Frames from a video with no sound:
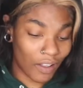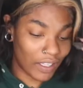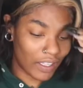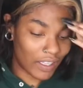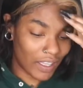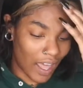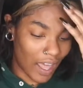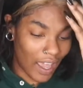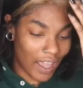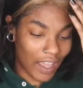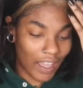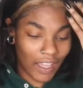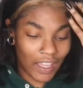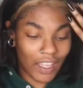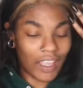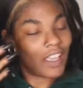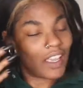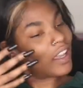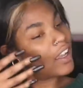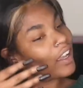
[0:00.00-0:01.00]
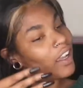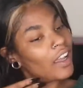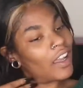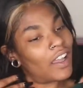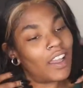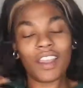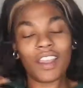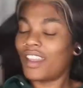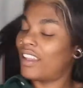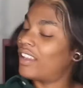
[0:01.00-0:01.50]
Like,
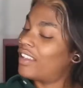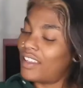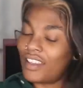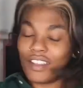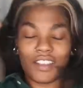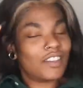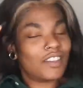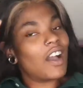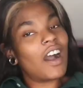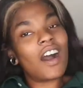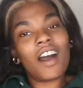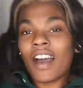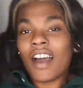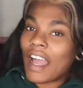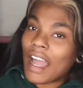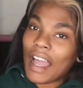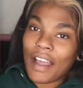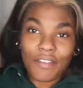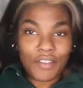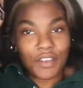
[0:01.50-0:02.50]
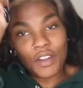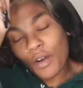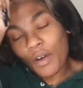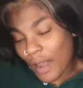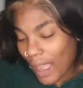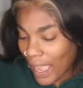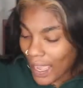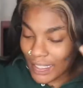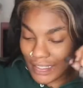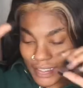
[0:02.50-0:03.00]
y'all have no
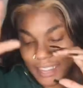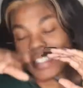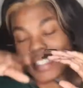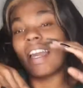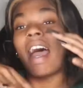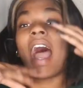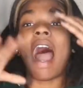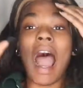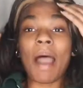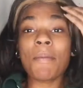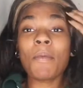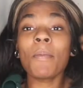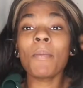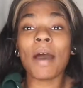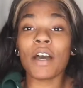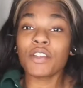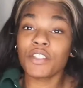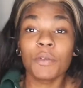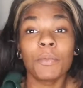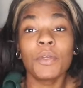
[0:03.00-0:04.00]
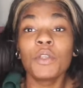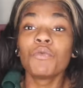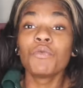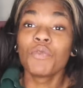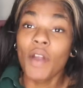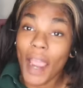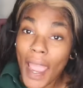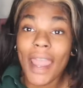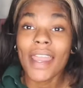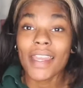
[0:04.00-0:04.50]
idea. I'm about to be
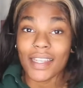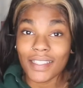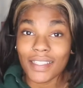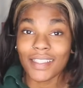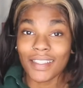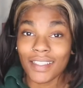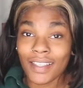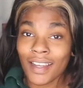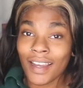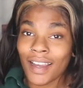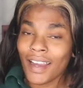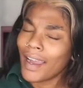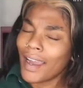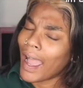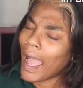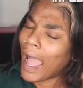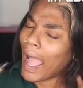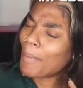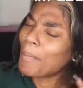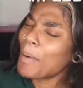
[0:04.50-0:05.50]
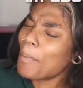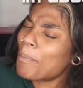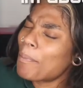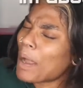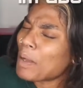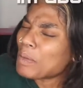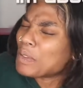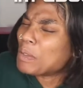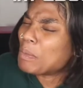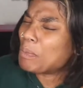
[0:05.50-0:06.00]
red. I'm
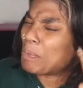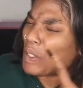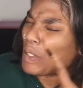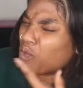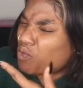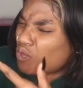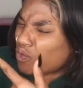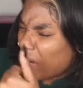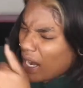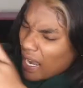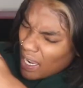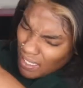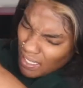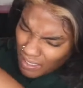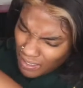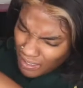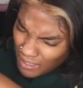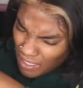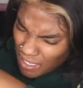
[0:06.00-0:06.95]
about to be red.